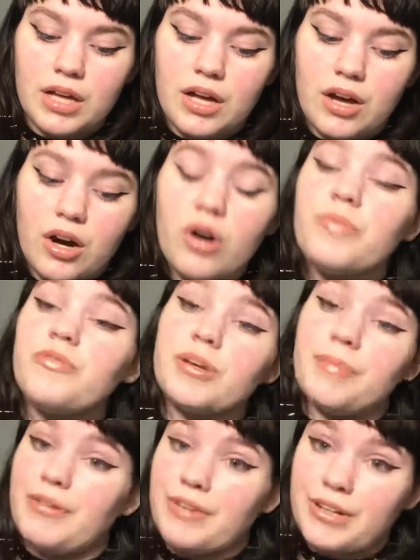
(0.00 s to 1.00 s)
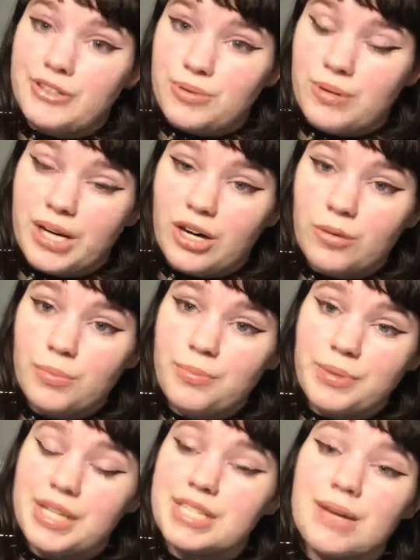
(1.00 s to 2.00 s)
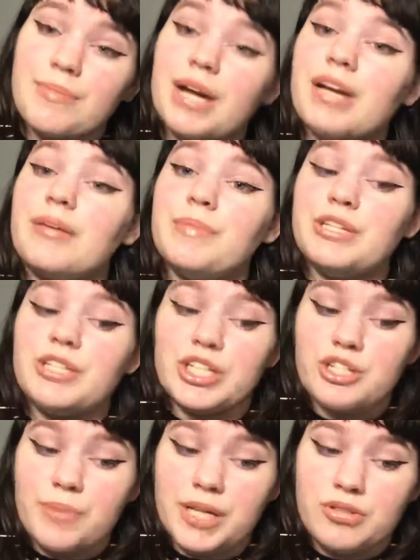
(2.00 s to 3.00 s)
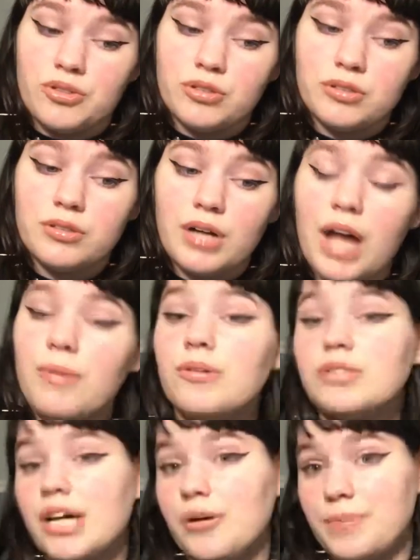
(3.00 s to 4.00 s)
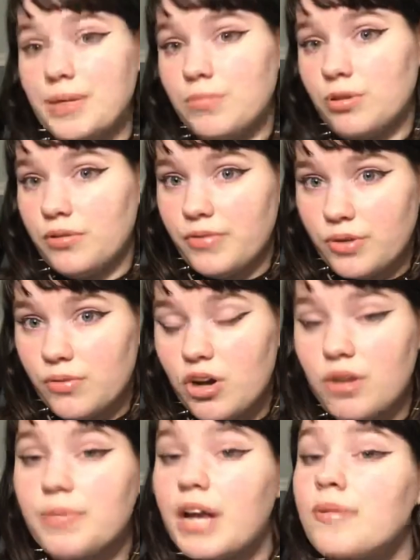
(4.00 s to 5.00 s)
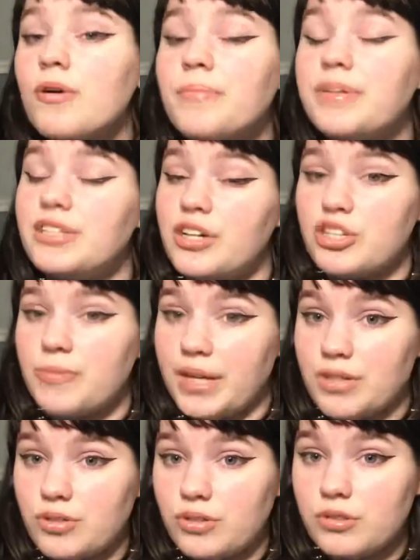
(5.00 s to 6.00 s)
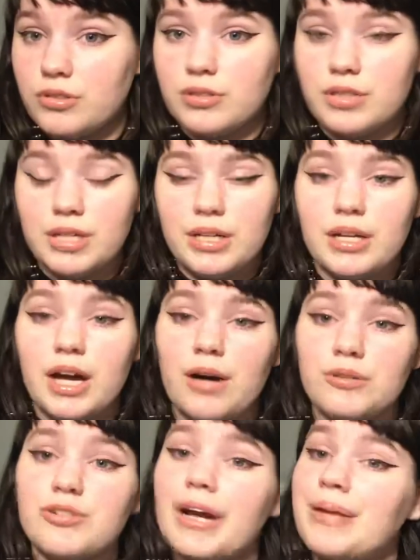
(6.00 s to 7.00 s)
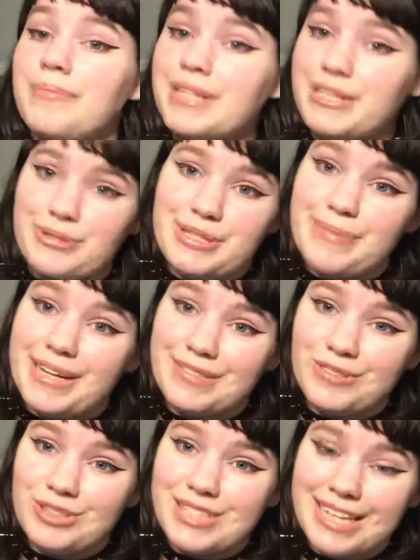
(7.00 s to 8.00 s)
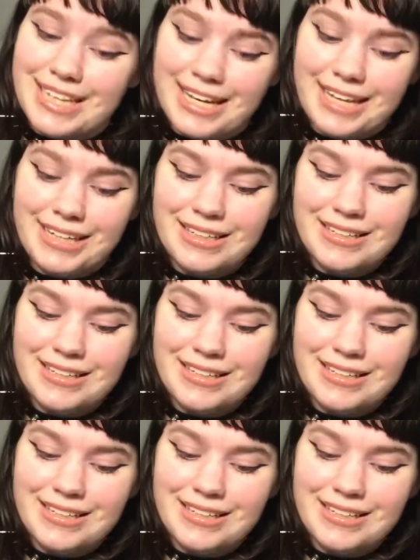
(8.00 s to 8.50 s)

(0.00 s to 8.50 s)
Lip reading: Hopefully my videos will help, because I'm not going to be judgmental. I will tell people if they're wrong, but I won't be judgmental. I will try to be as respectful as I can.